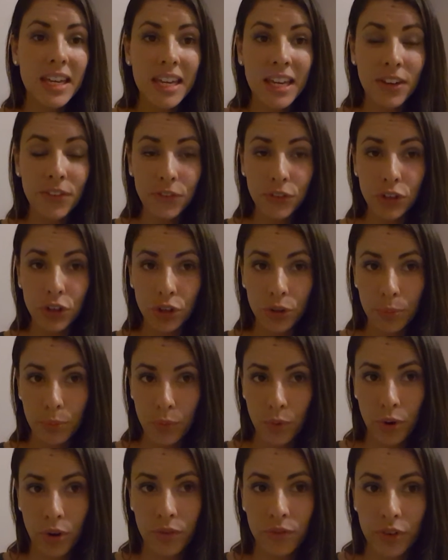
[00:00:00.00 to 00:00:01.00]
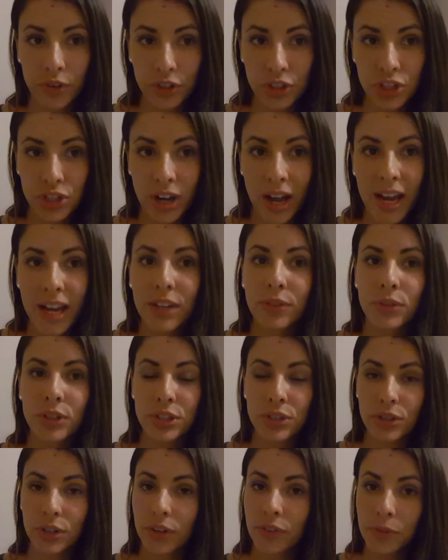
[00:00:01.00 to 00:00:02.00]
if you're more of a shy and
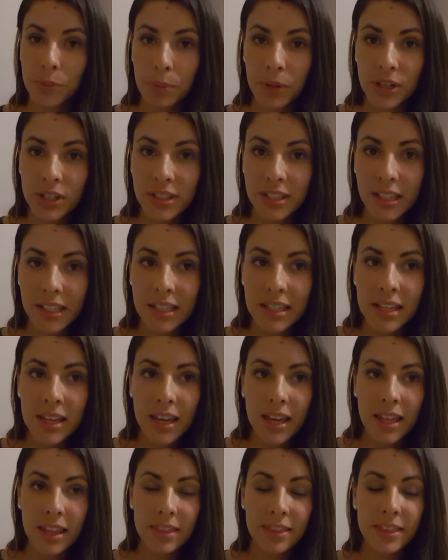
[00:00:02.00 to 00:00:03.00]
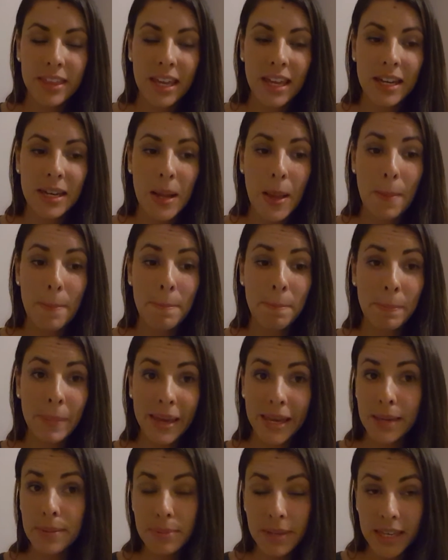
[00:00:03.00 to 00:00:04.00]
reserved person, then
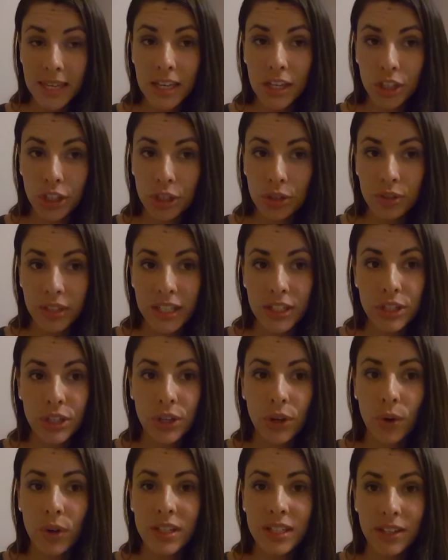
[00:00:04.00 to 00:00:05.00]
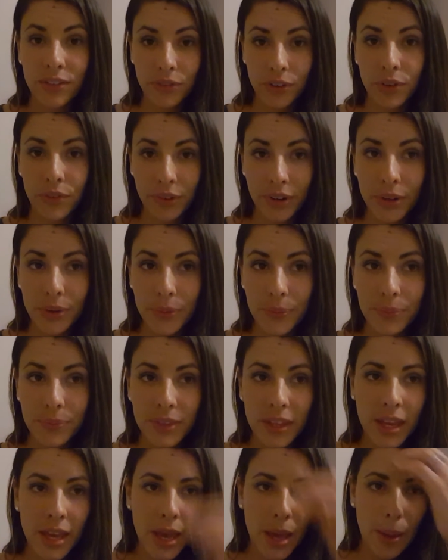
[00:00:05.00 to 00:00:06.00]
maybe you need to go a different route.
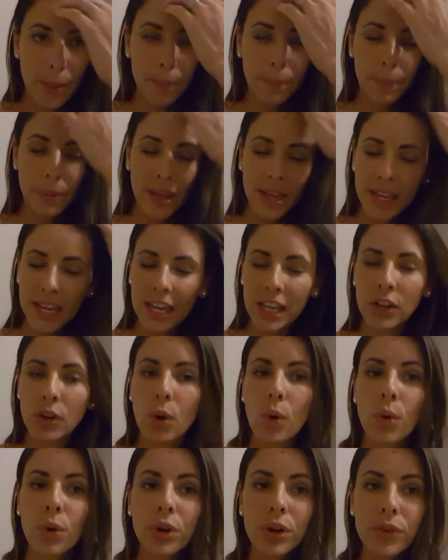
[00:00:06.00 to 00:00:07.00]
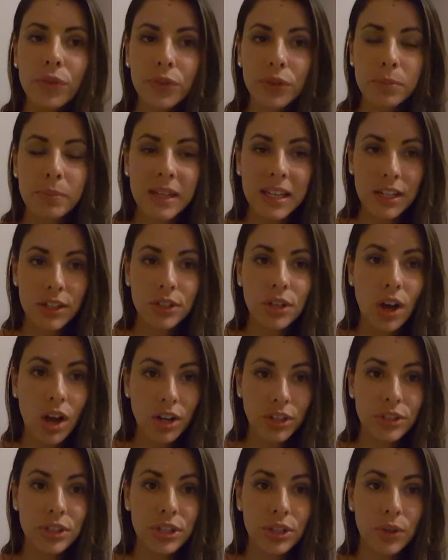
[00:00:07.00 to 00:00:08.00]
But in order for me to
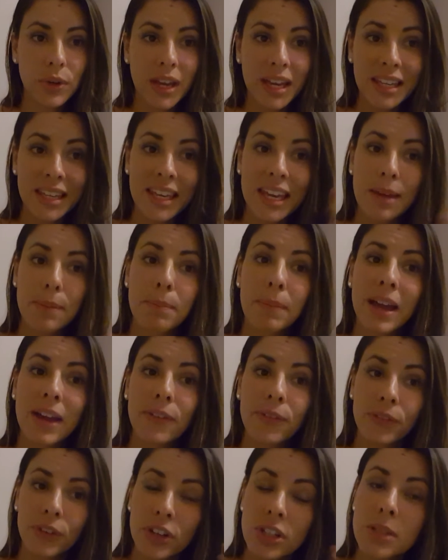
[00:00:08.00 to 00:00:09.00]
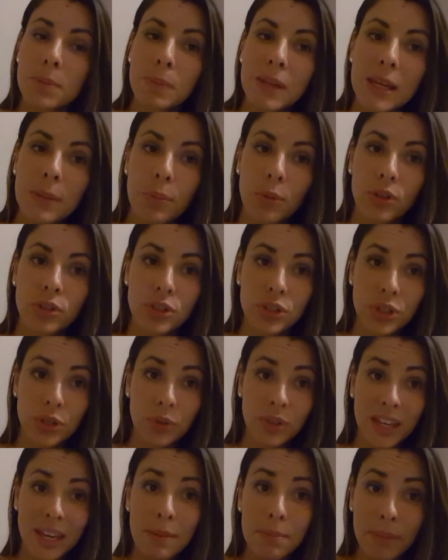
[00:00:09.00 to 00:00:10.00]
talk to and get my first people
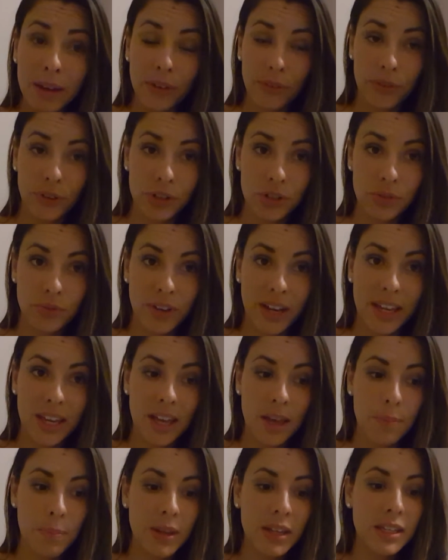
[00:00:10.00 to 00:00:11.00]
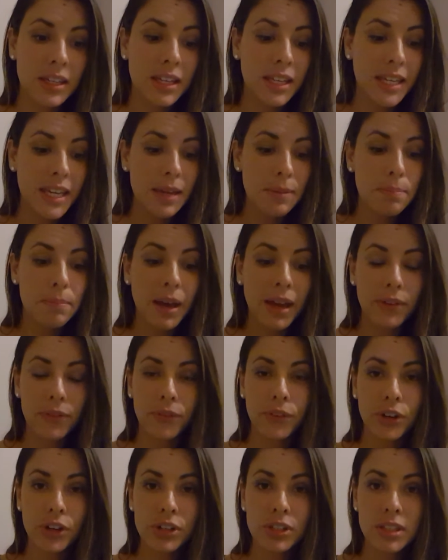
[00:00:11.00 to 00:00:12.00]
to get my first rank up and to get my
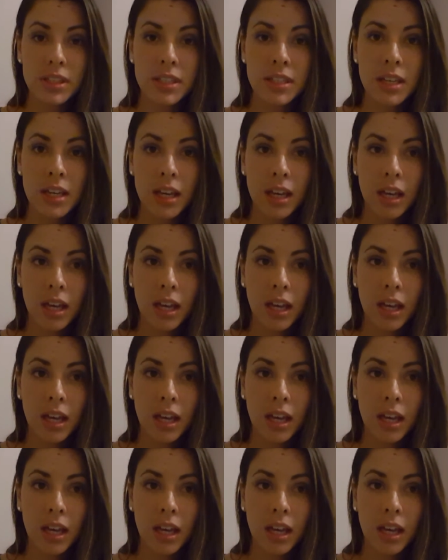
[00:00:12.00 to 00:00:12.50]
first